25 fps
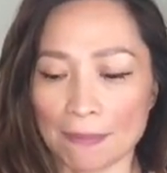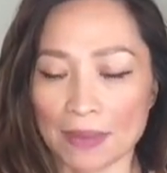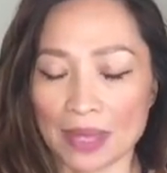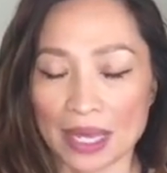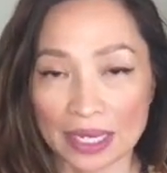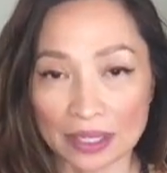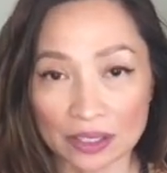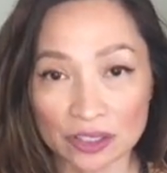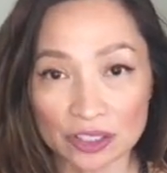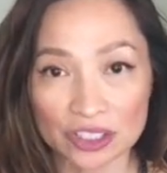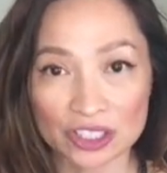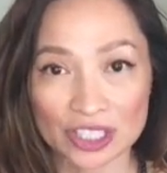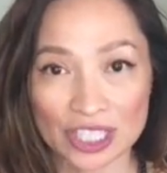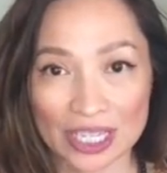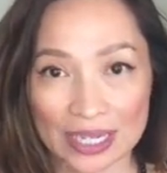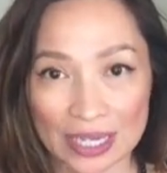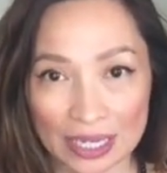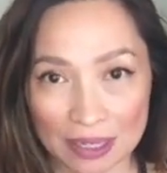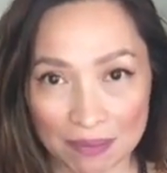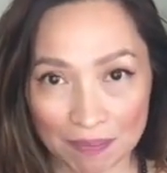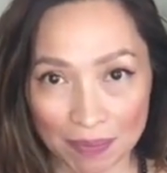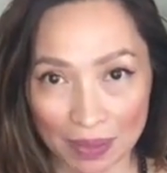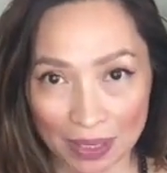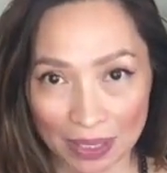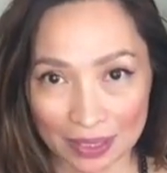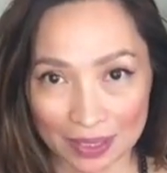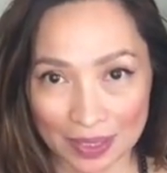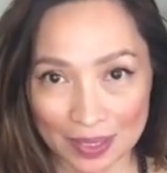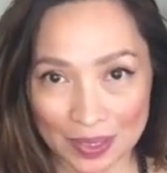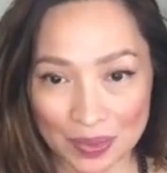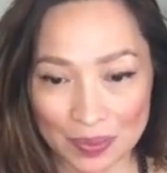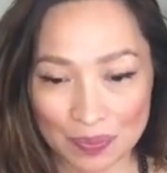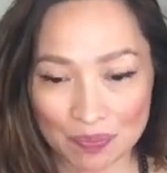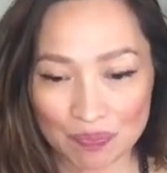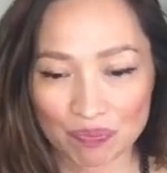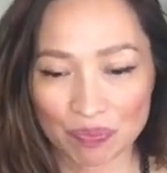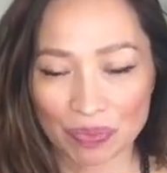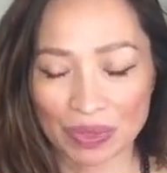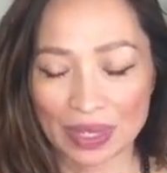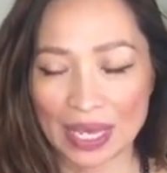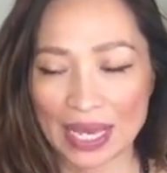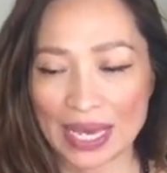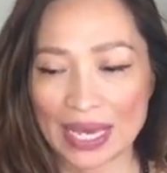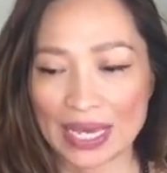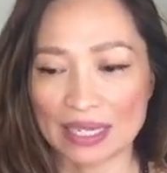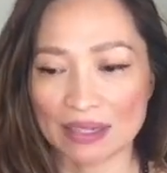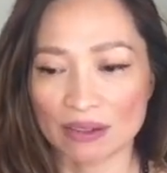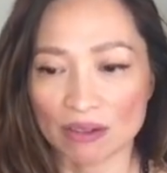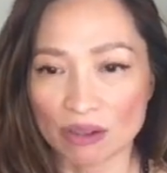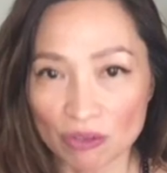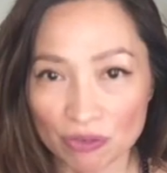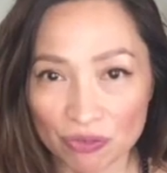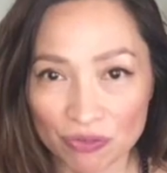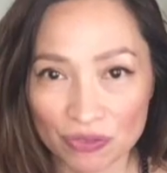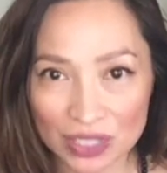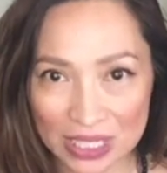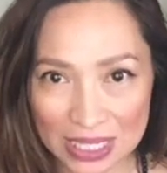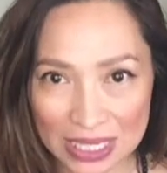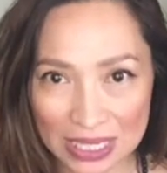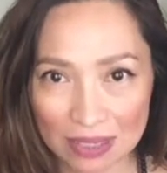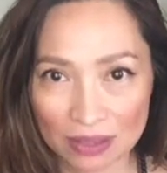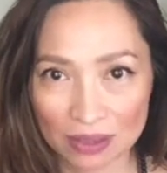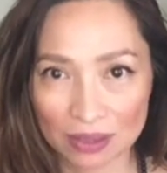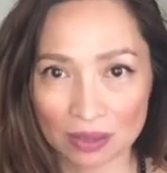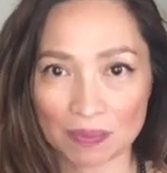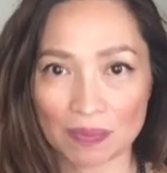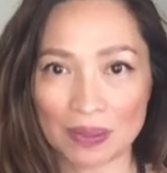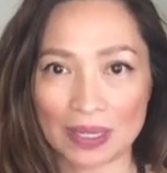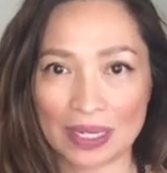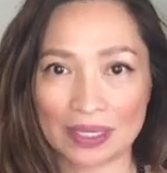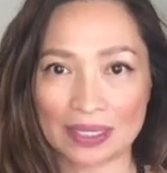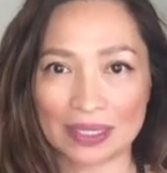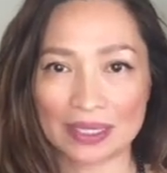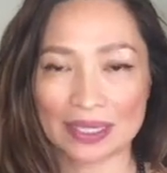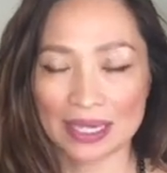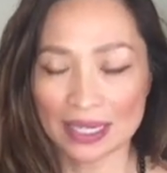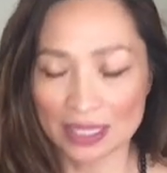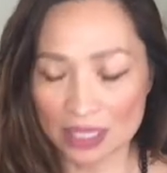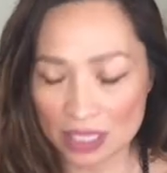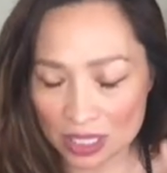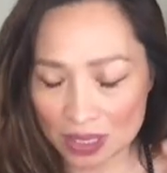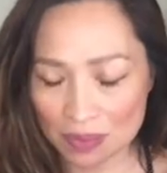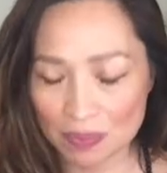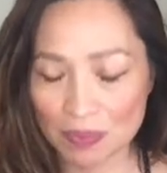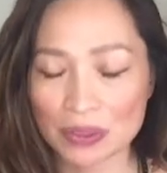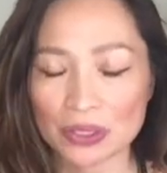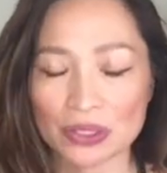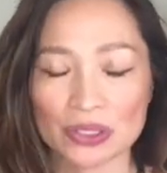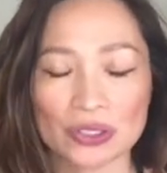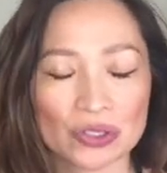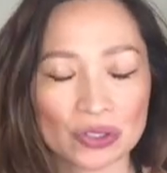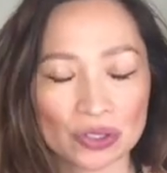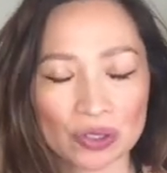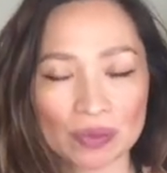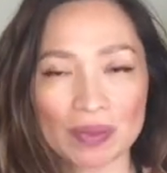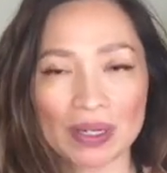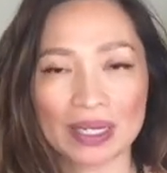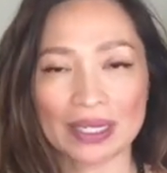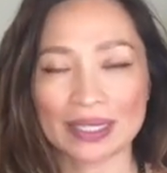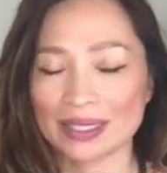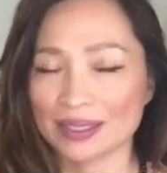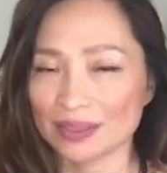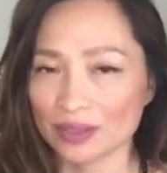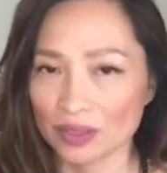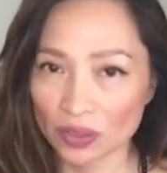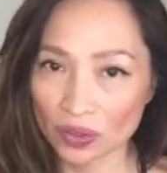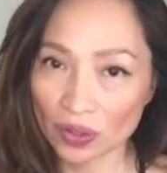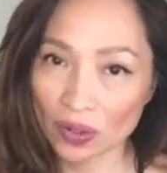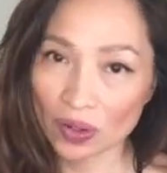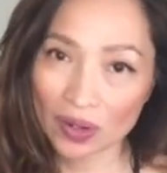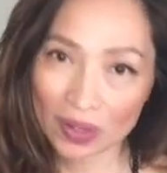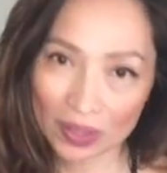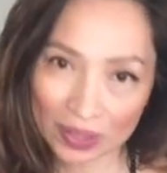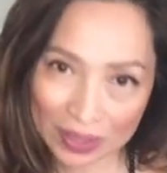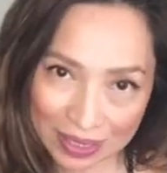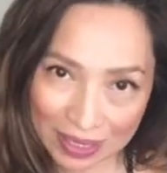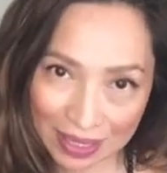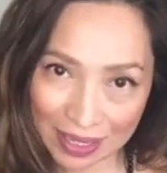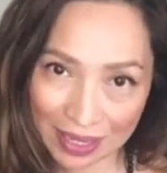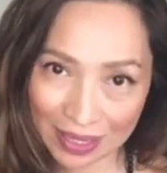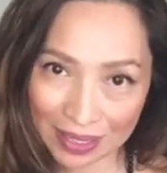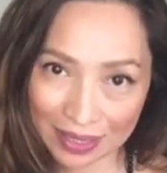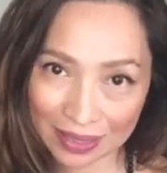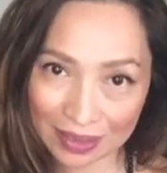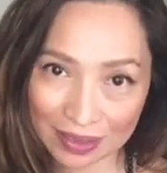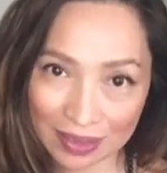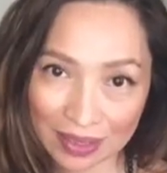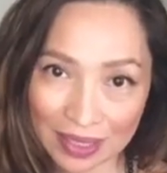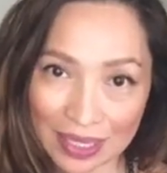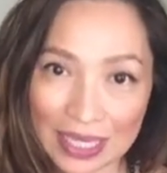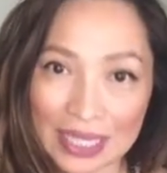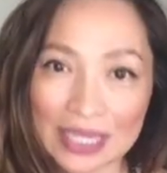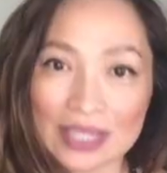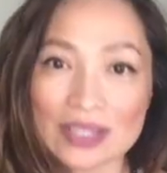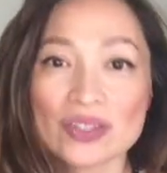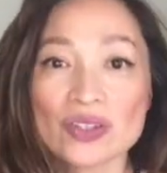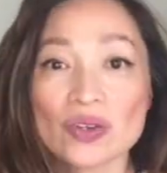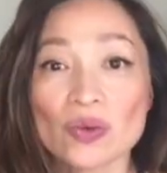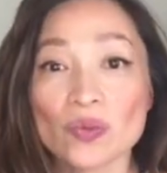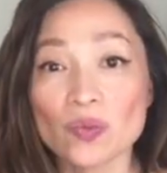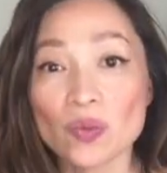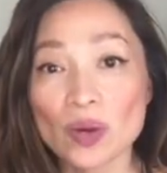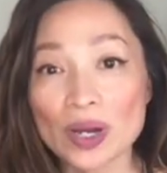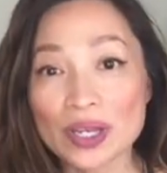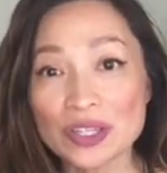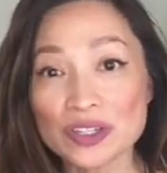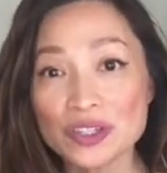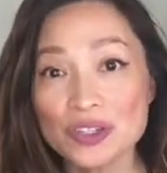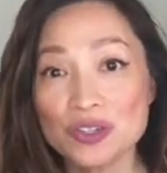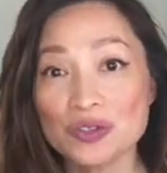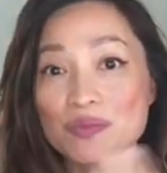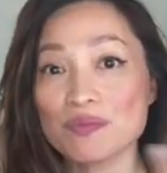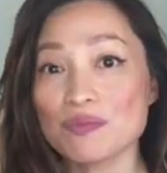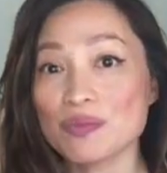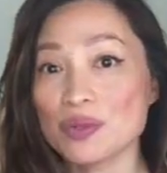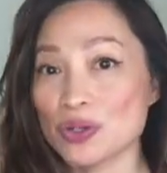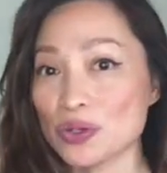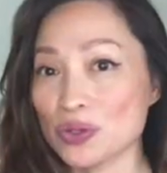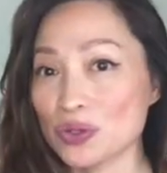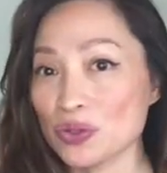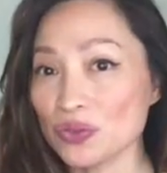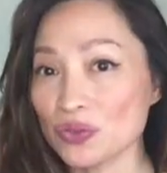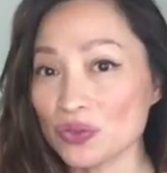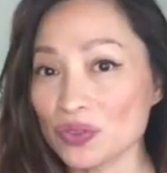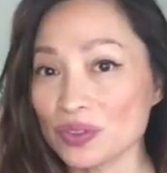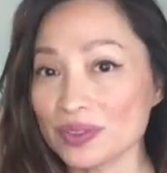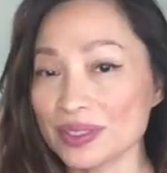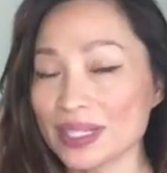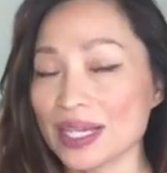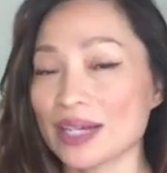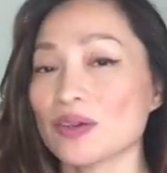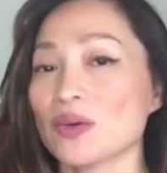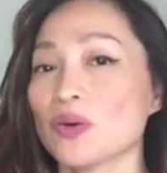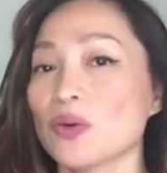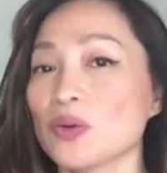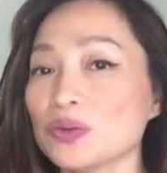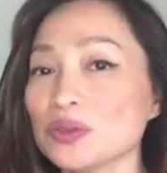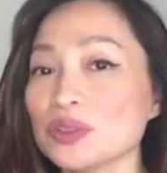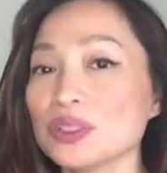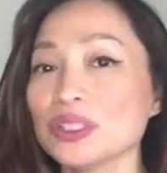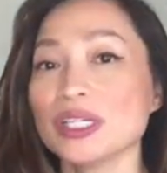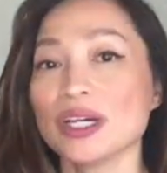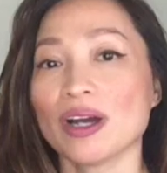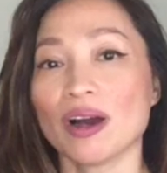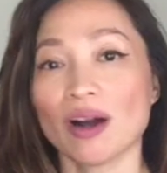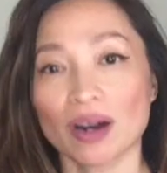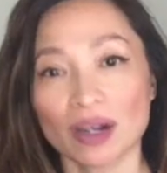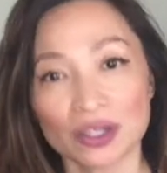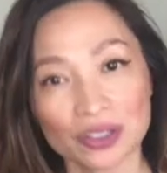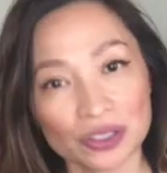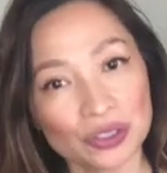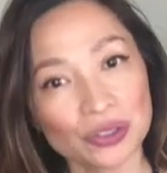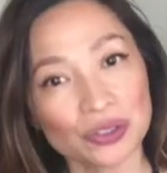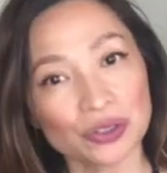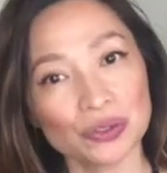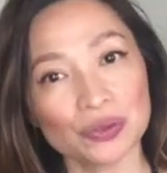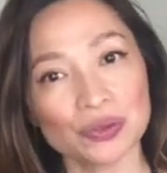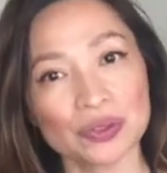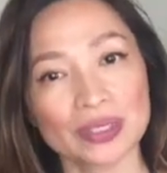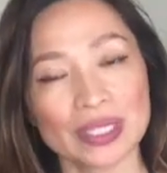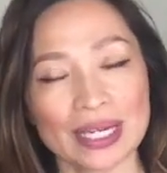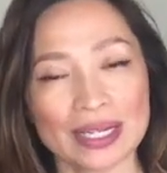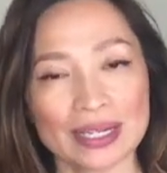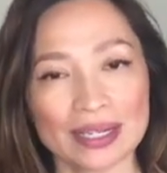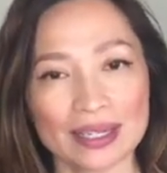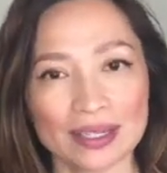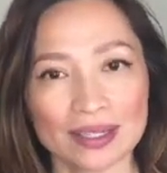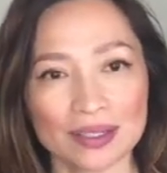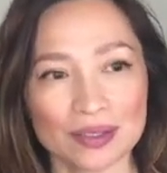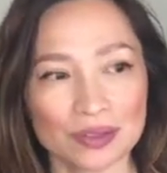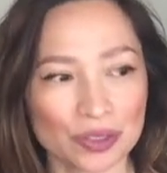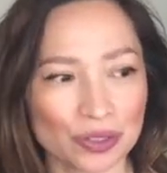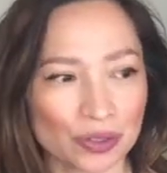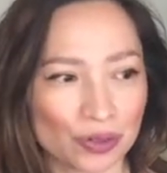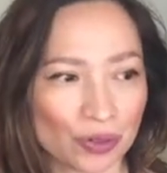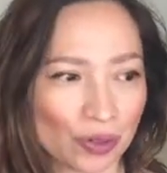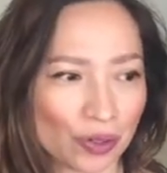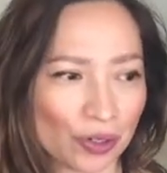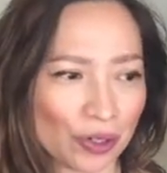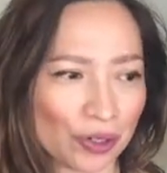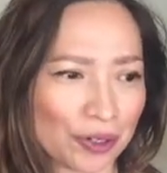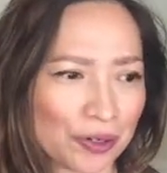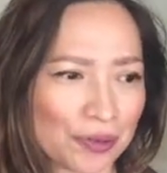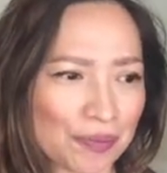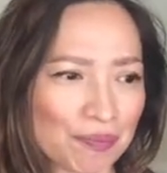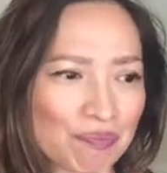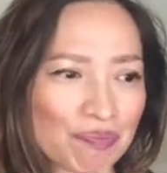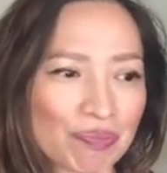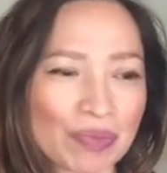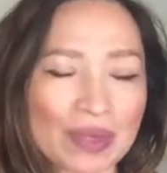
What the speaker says: energetic body and physical body and spiritual body, they're all tied. So when you move, not only are you getting your